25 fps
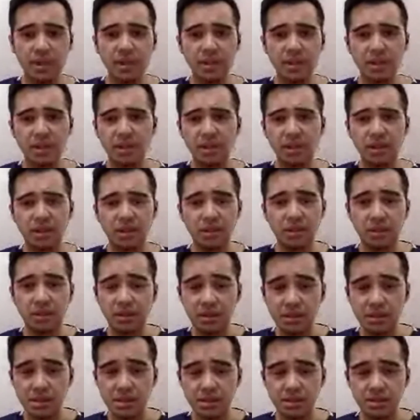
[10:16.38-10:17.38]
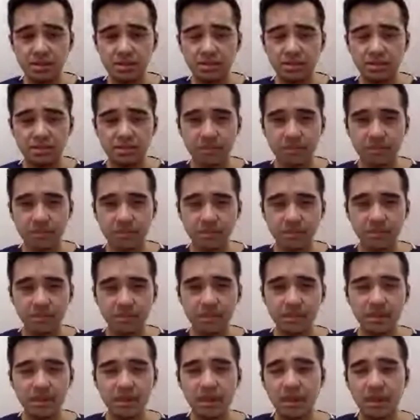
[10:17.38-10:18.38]
And this is
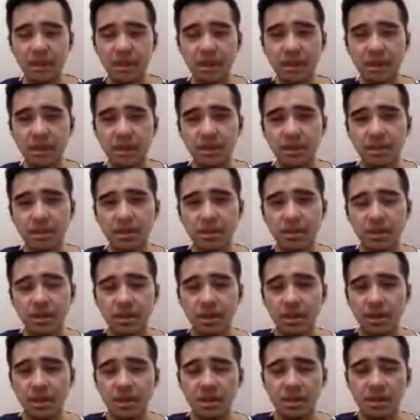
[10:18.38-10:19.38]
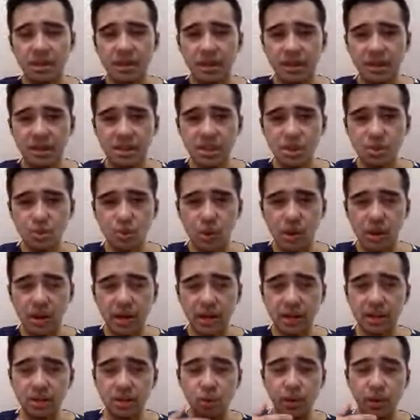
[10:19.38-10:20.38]
why when you are
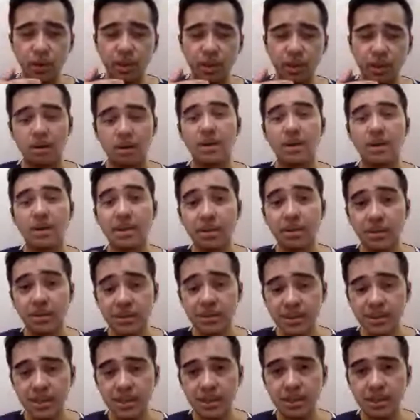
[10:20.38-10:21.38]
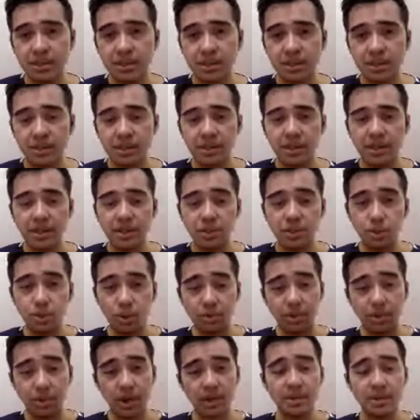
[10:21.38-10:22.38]
thirsty, your body may
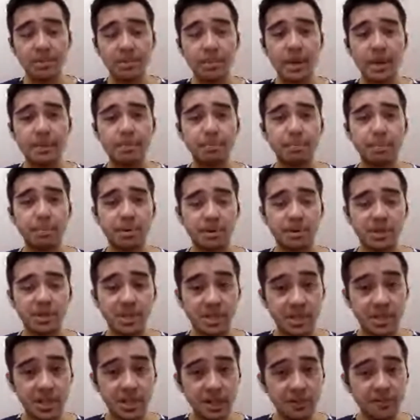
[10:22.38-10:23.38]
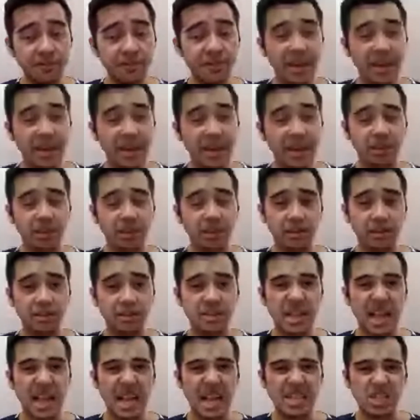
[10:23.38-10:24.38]
perceive that thirst as hunger.
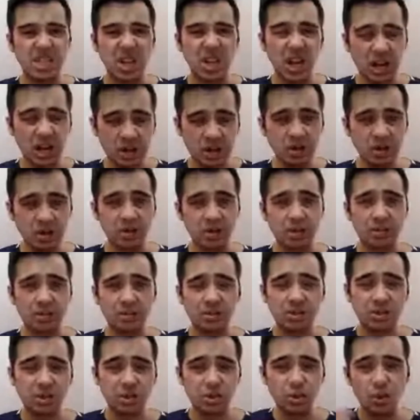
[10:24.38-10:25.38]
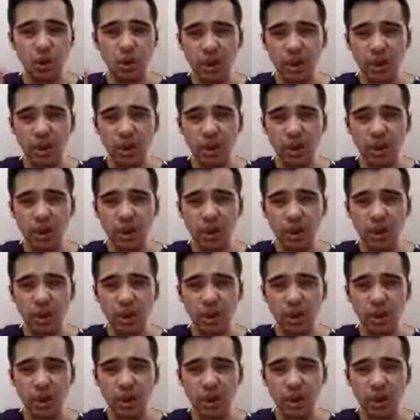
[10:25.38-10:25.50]
So you want to eat something.